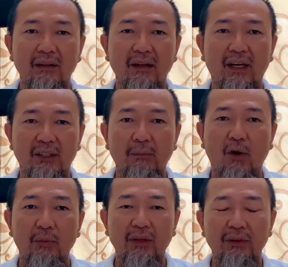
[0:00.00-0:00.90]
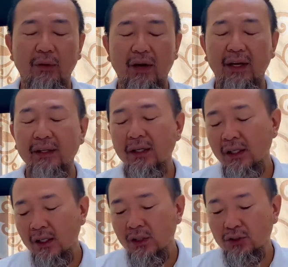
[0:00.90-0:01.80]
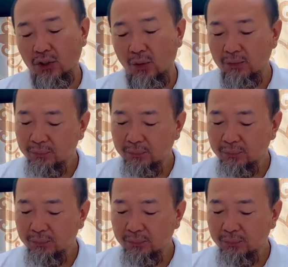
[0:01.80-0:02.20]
at the moment, okay? So